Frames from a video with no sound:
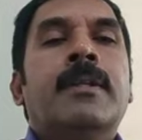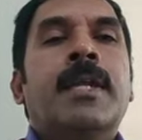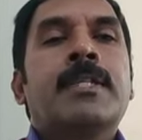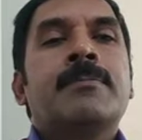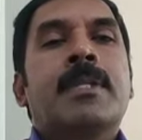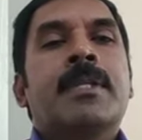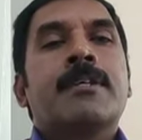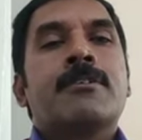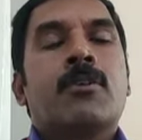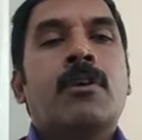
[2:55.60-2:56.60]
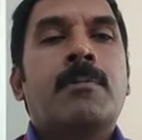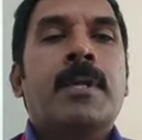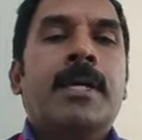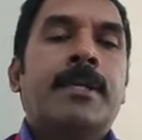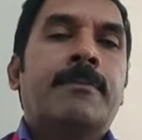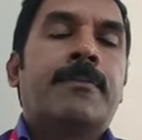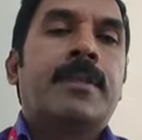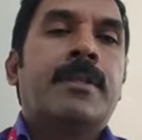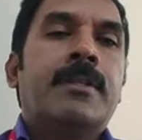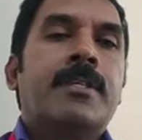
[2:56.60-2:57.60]
The next method is role play.
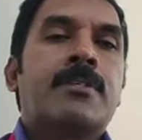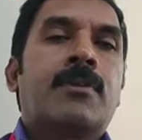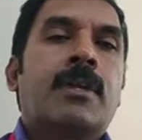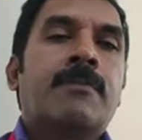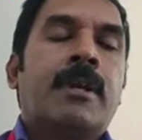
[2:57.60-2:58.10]
This is one of